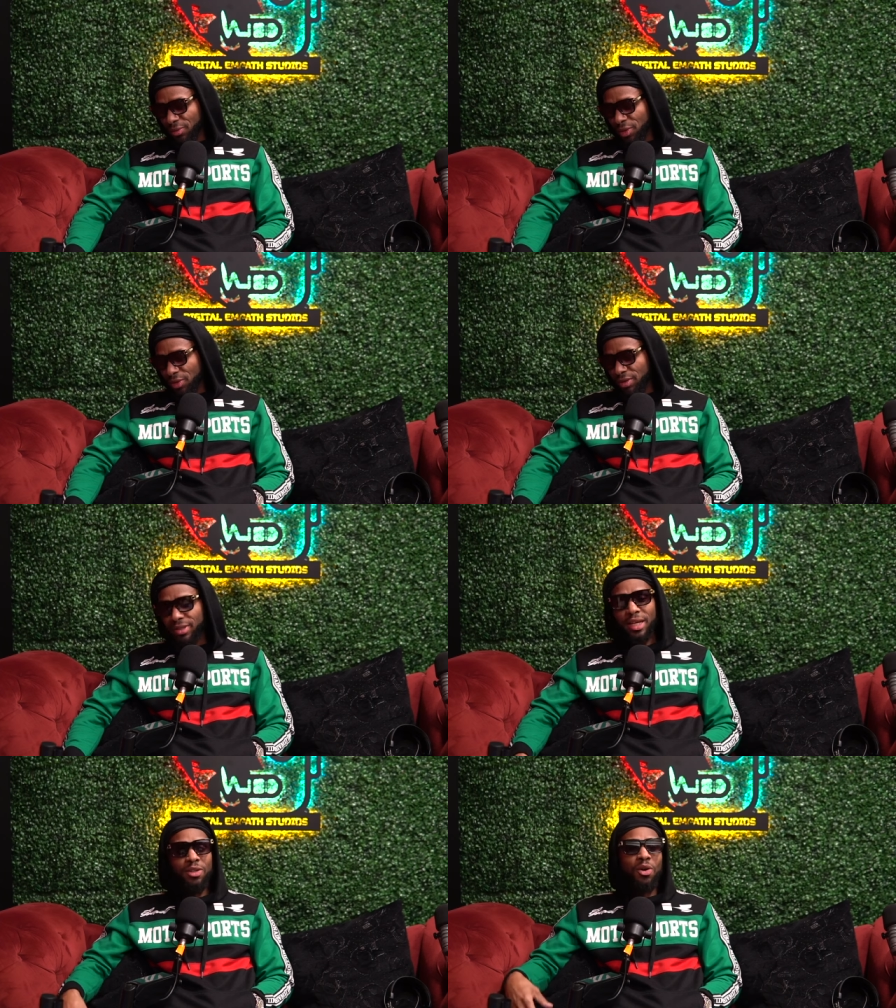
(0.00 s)
when you
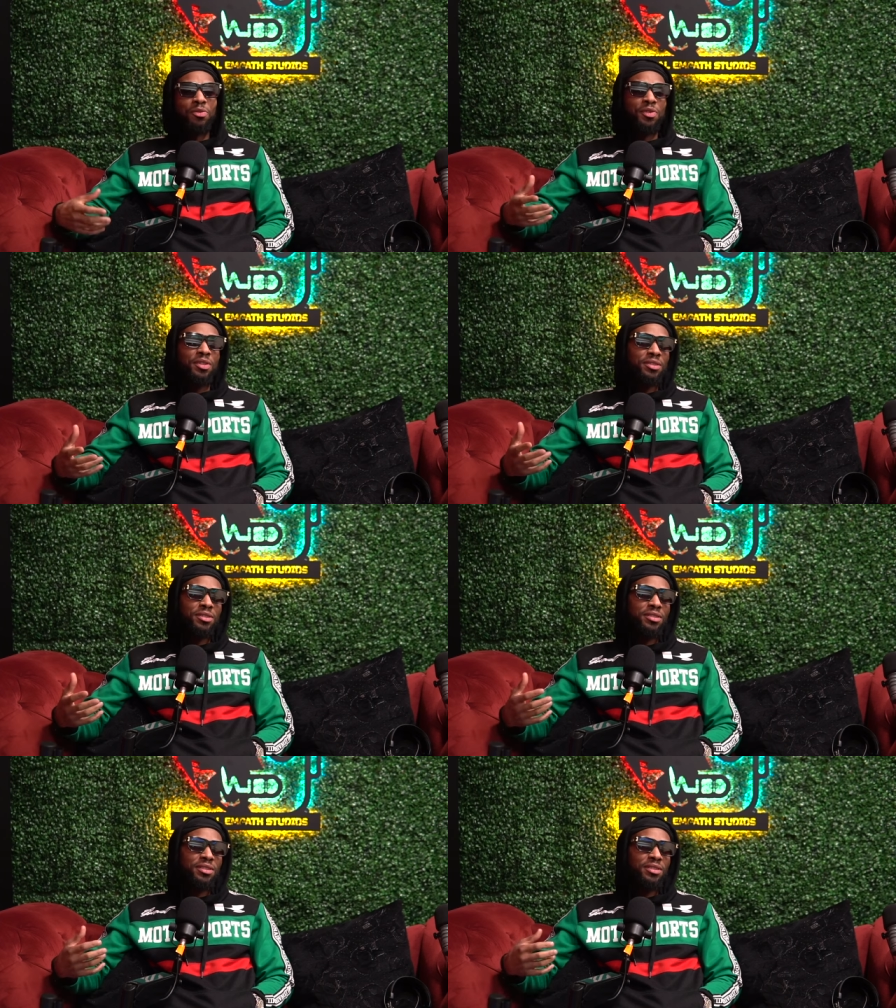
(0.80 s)
it's like coffee.
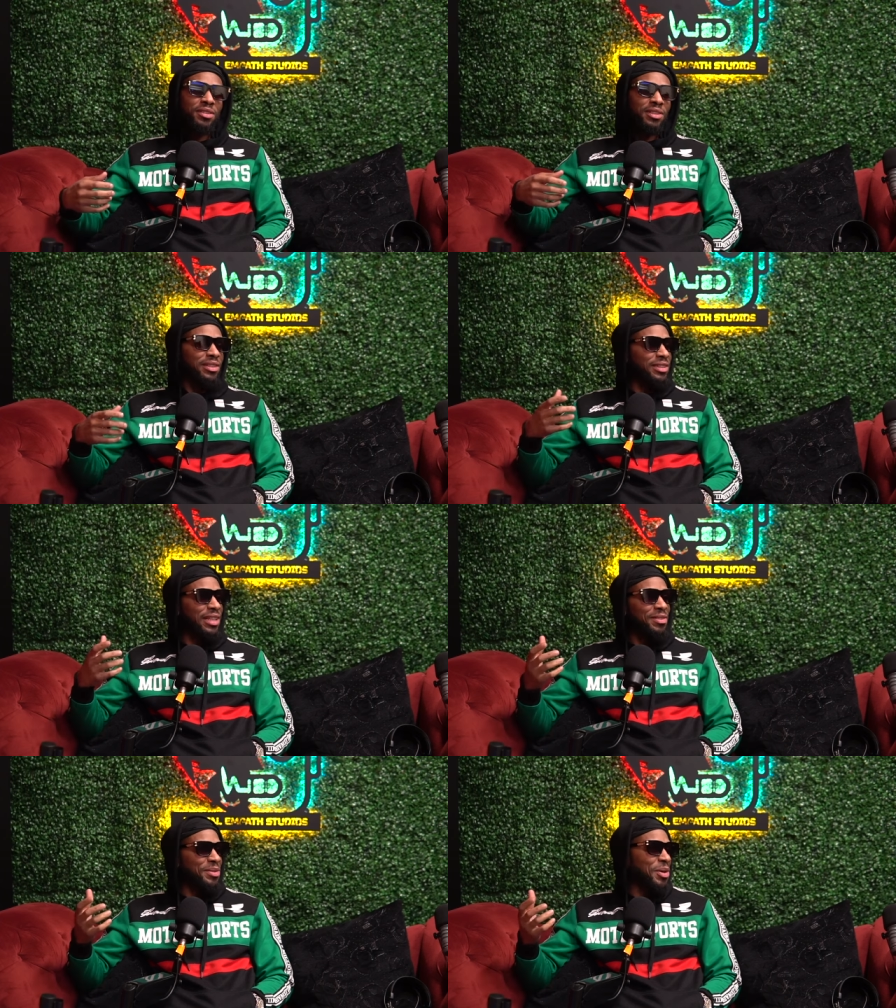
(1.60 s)
Yeah,
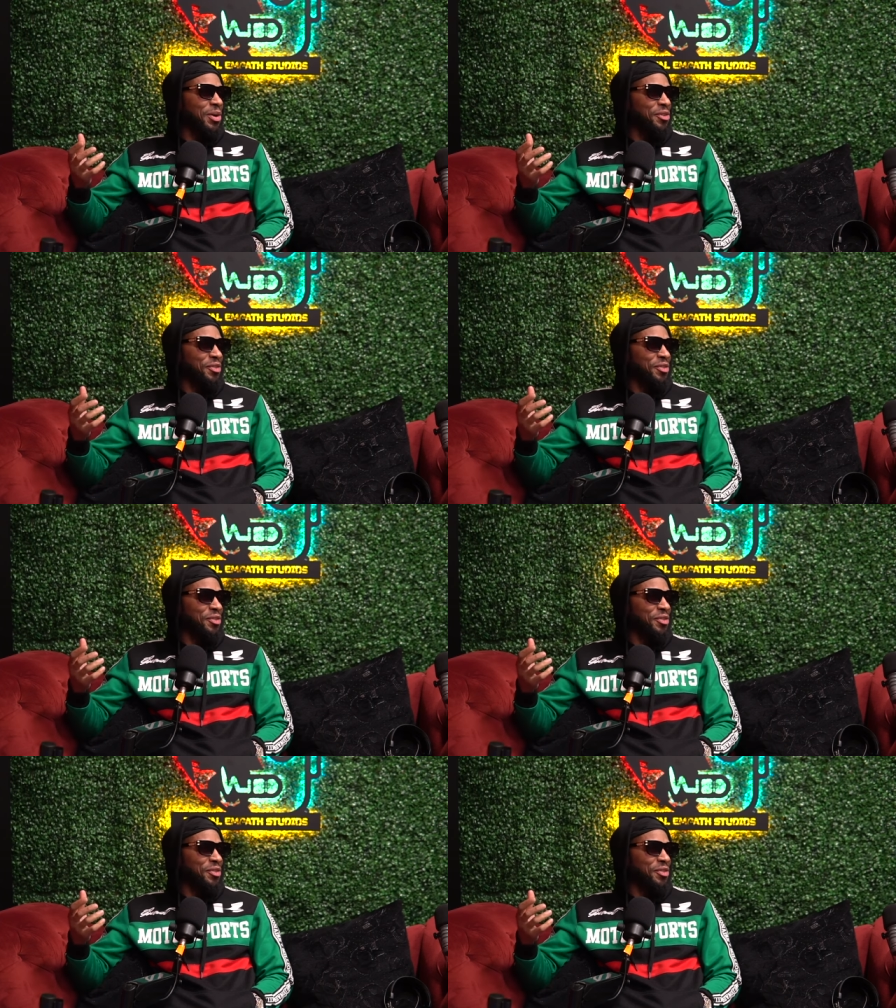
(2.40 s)
put it. Yeah, in, put,